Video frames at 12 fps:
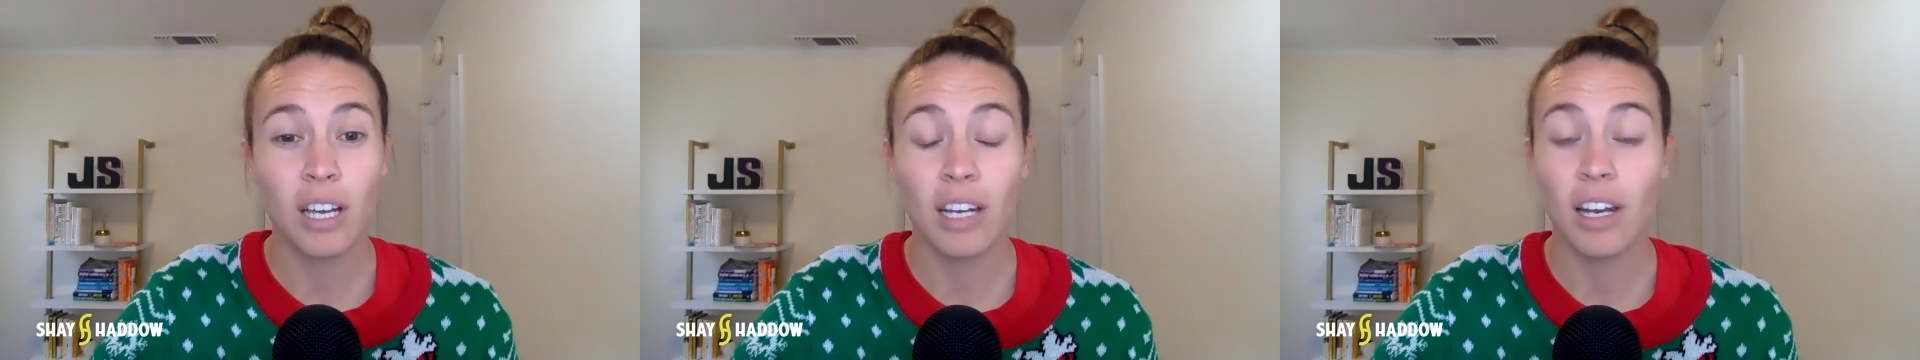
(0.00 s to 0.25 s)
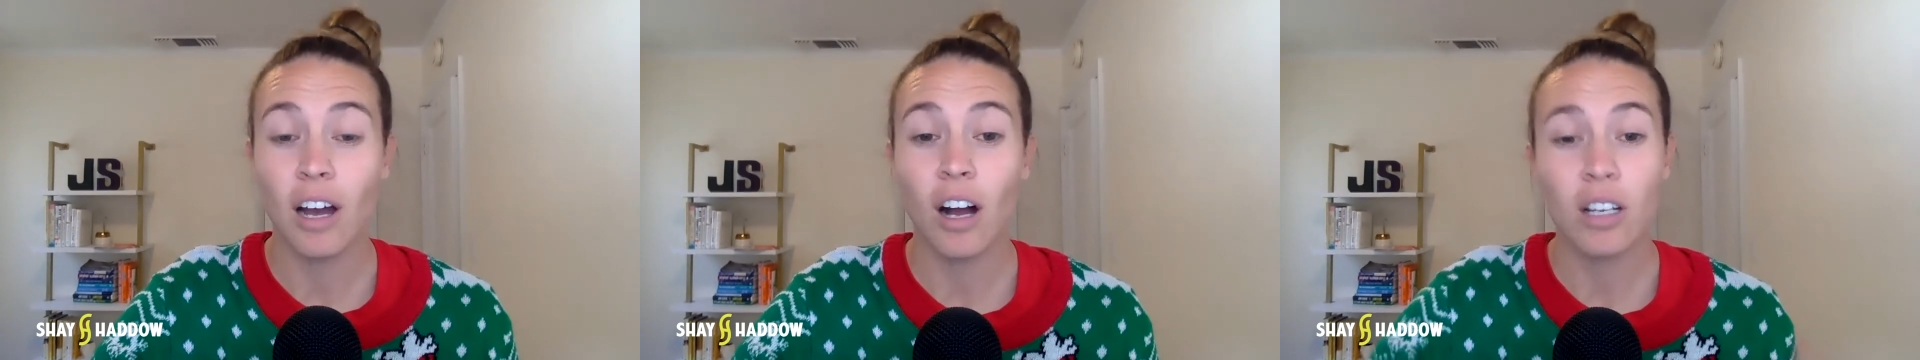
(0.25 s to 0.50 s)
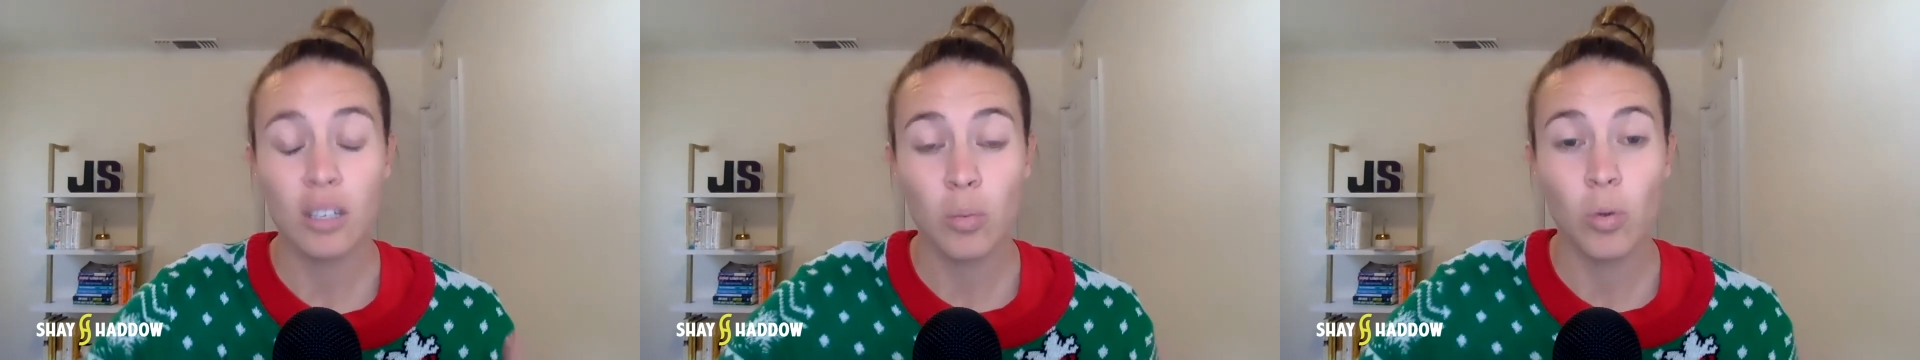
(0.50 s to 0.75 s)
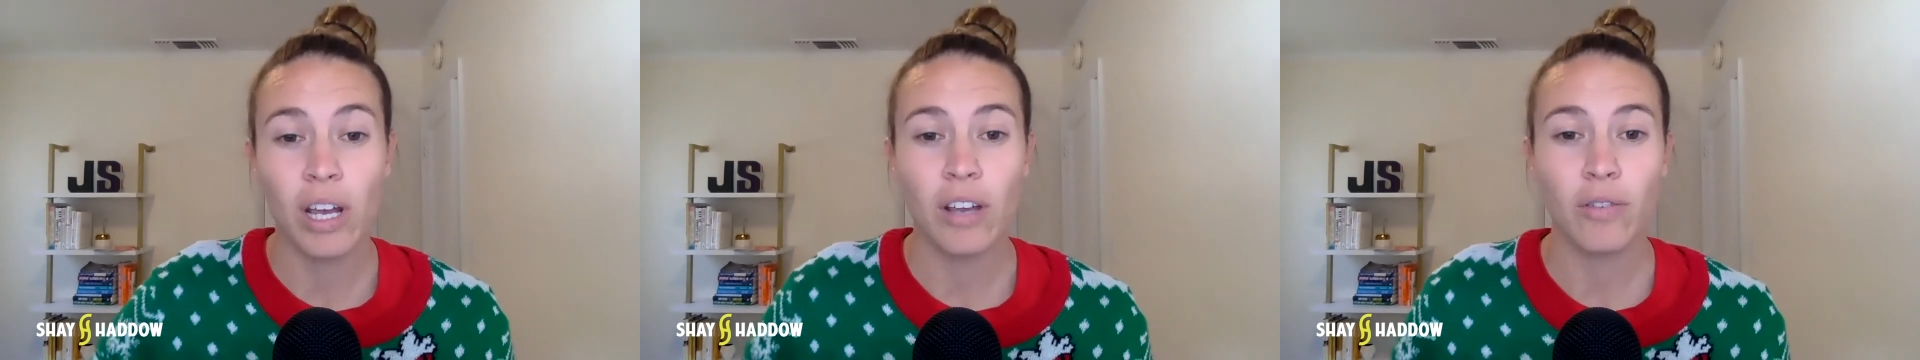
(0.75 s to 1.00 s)
an awesome
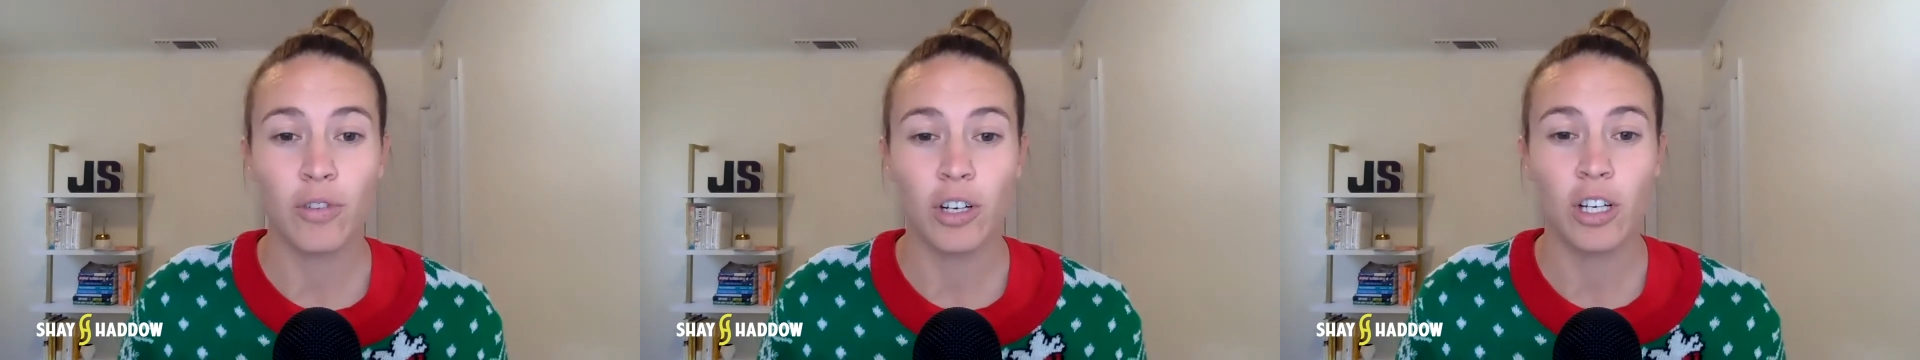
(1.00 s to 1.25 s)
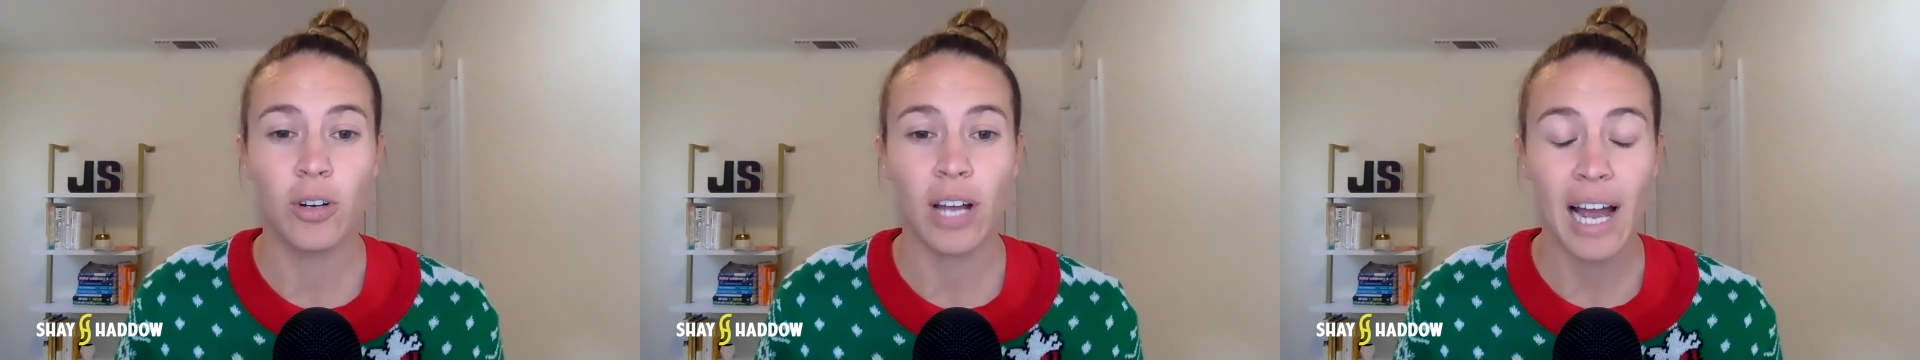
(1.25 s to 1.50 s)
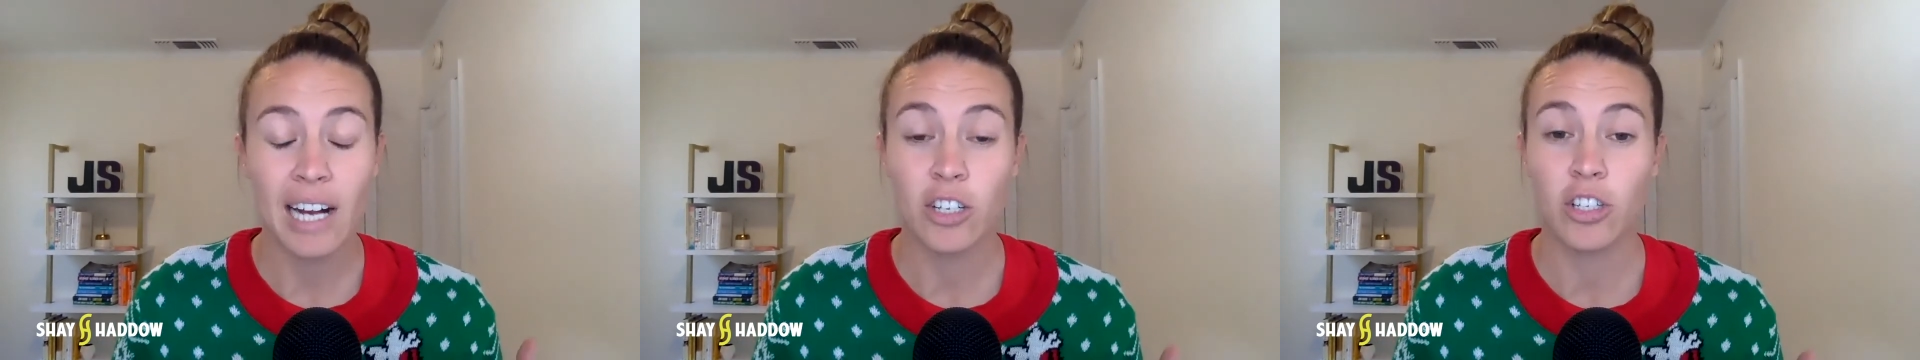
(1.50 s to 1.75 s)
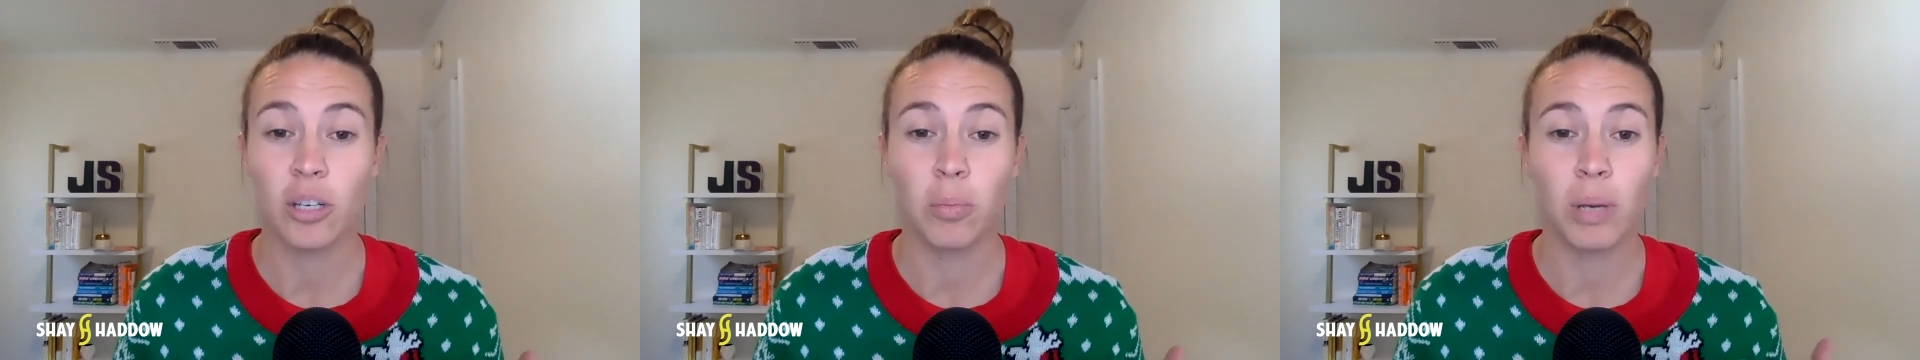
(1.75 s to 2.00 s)
way for you to
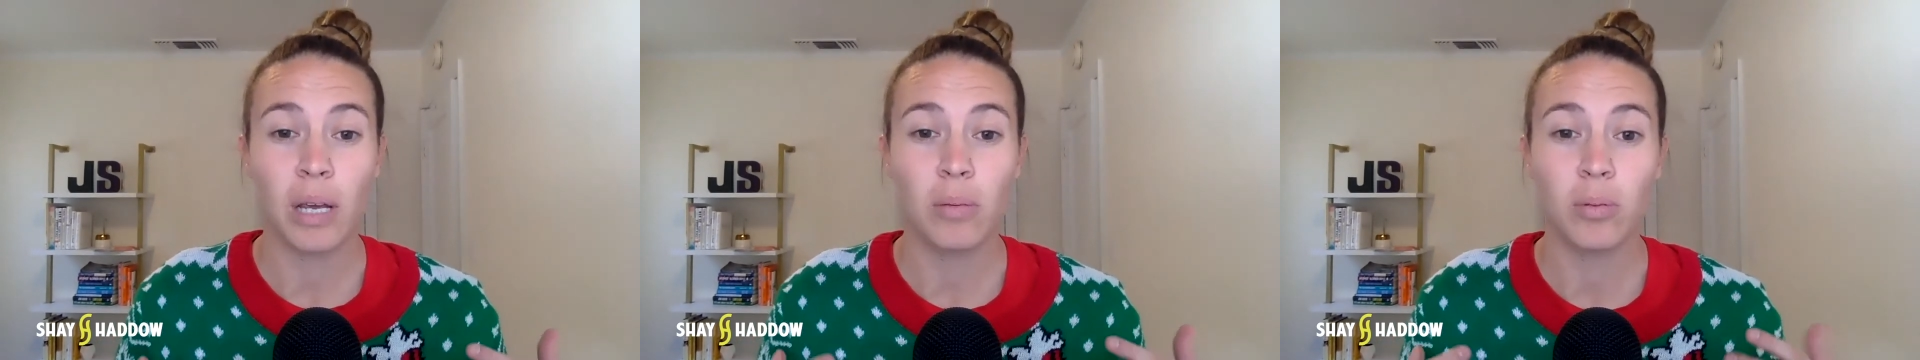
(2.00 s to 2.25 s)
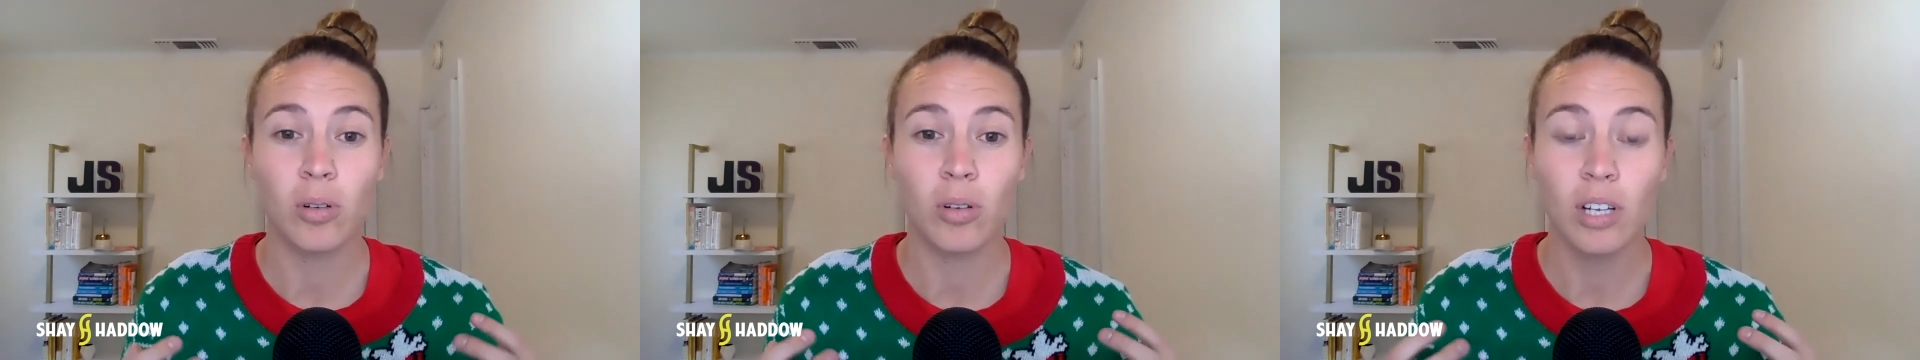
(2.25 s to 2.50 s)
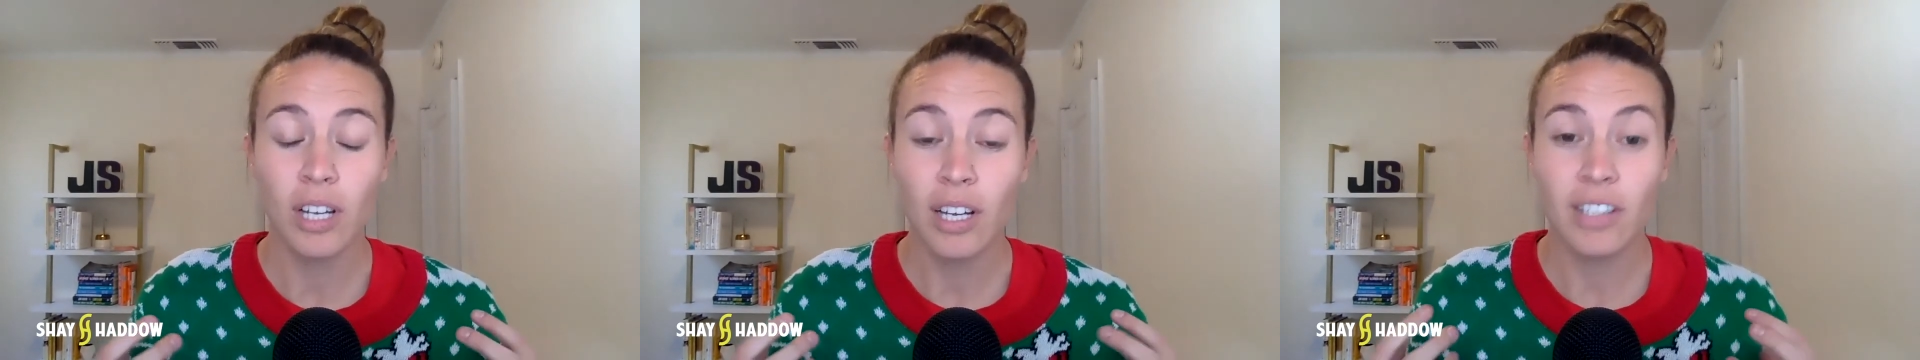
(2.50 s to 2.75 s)
actually be able